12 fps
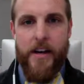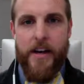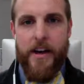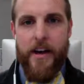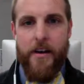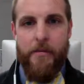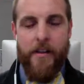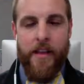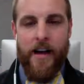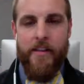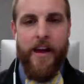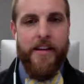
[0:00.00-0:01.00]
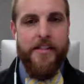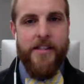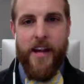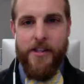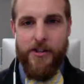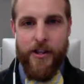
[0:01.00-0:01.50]
And a lot of that is
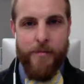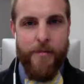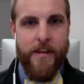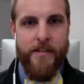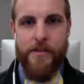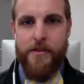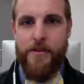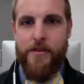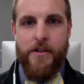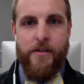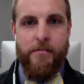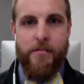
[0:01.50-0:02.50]
non-judgmental,